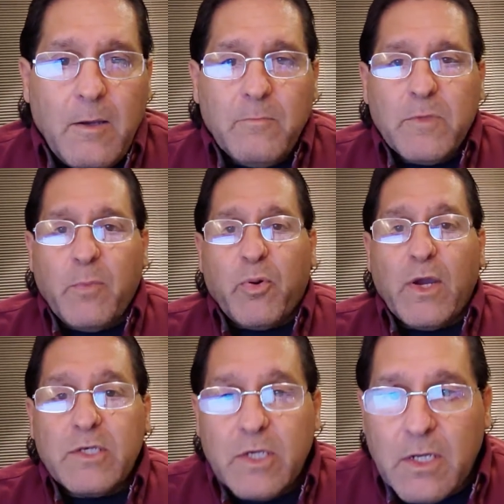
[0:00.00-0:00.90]

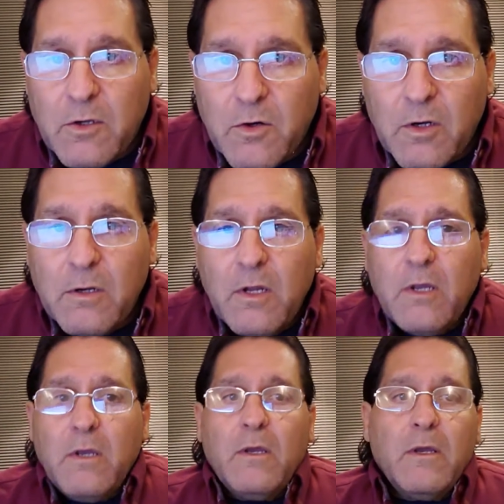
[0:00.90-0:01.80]
depression or
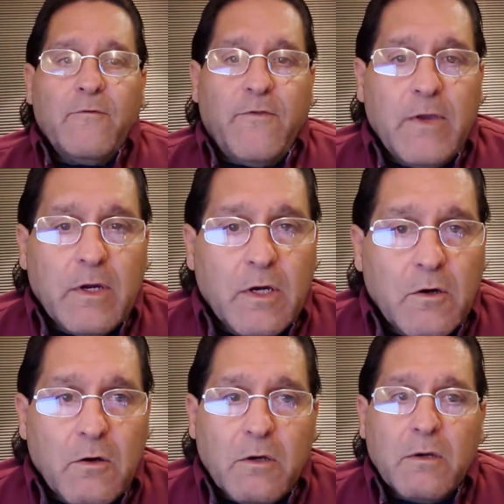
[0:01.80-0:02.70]
fear
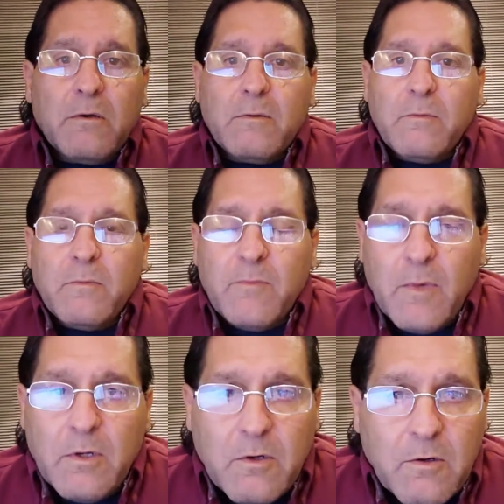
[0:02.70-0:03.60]
or
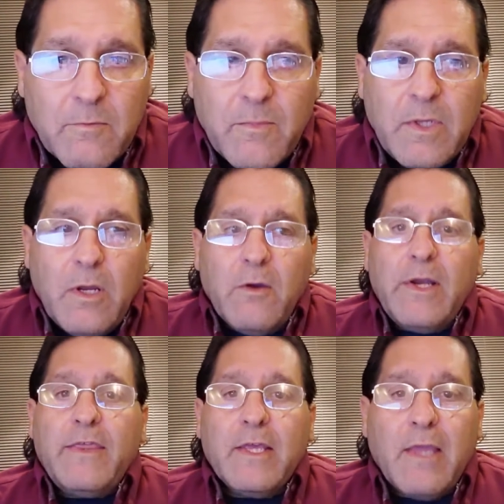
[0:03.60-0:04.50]

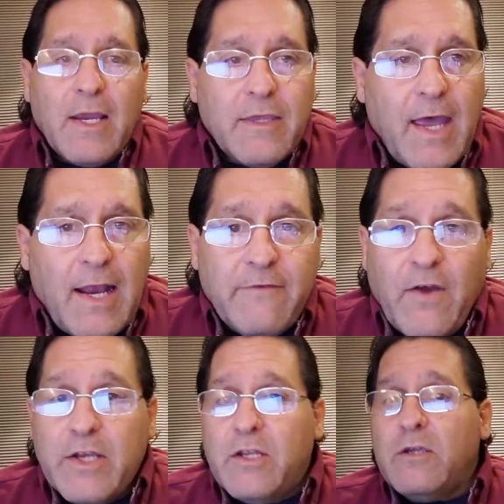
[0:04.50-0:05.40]
anything like that. If
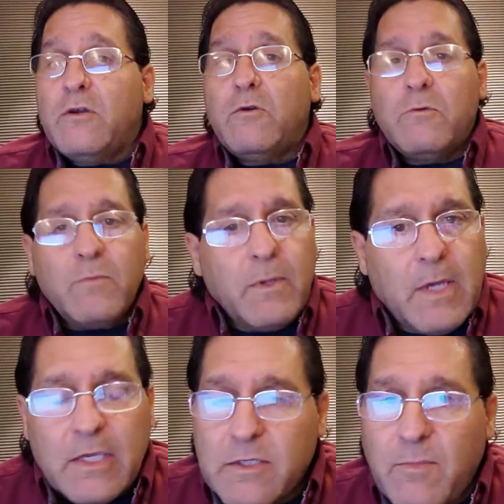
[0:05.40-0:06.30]
I do,
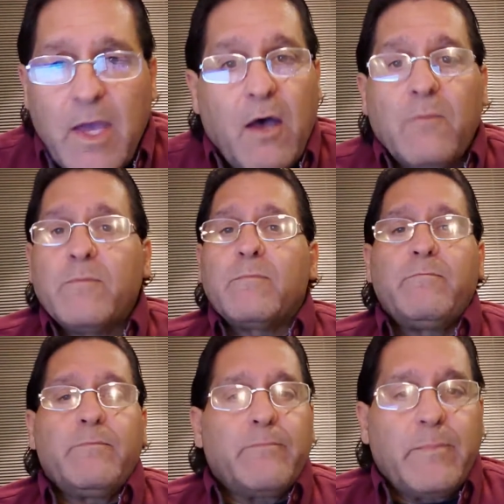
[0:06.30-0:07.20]
get some help,
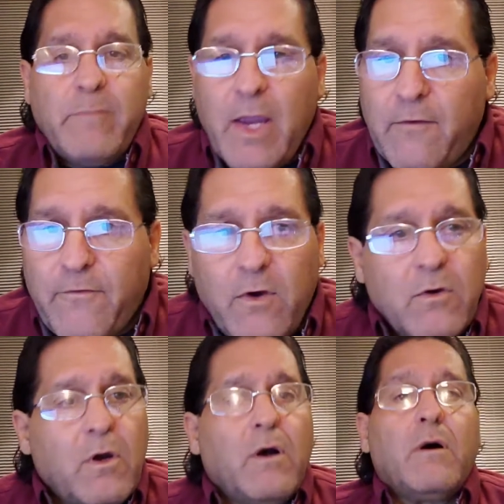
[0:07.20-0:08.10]
make a
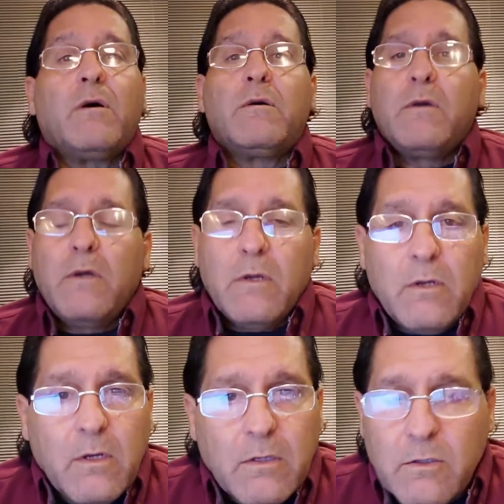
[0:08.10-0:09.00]
phone call.
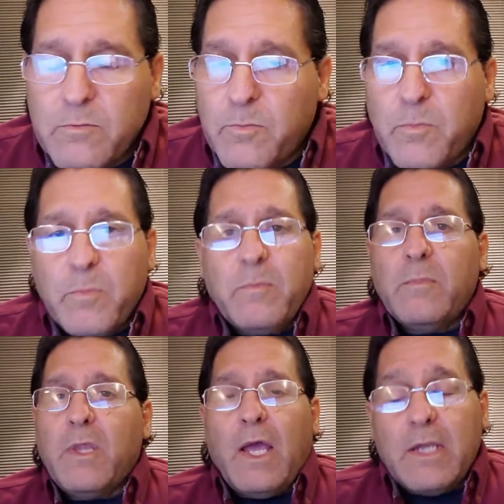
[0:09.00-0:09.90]
There's
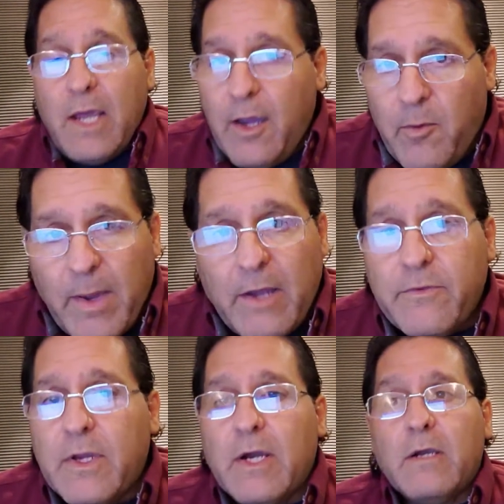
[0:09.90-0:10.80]
a lot of help
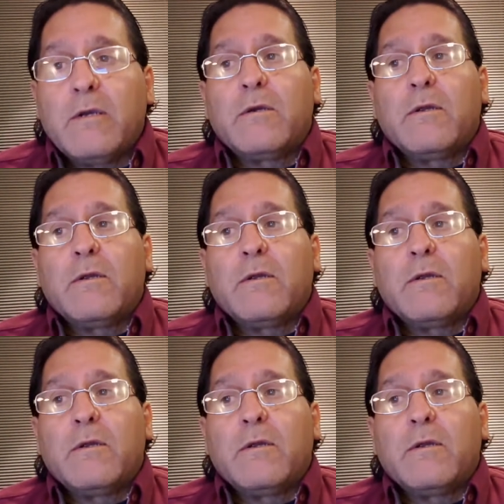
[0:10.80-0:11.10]
out there.